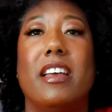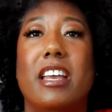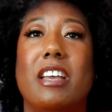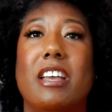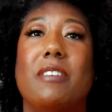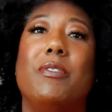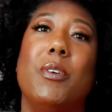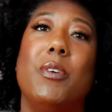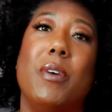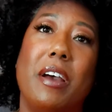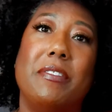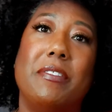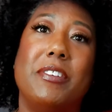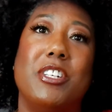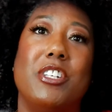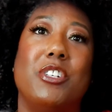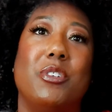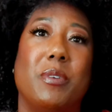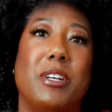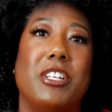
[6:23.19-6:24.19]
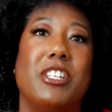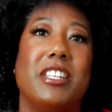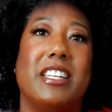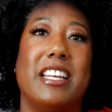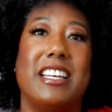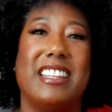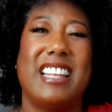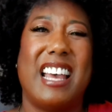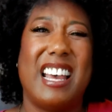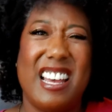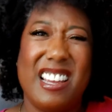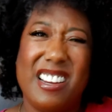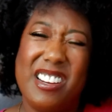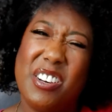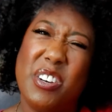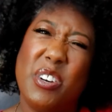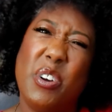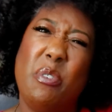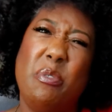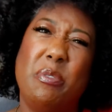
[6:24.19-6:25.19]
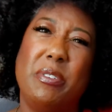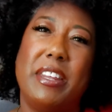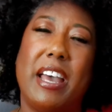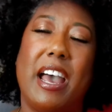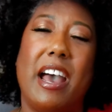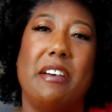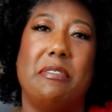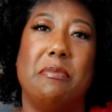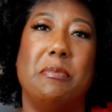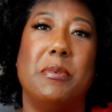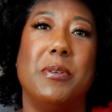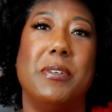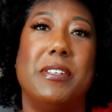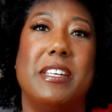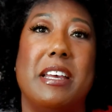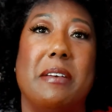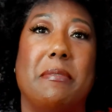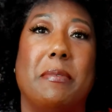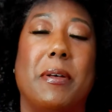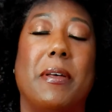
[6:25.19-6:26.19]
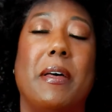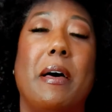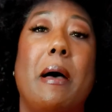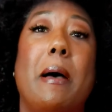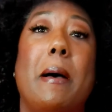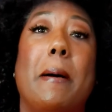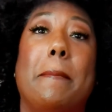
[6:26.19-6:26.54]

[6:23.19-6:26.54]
If you have a situation like that, go for the half moon table.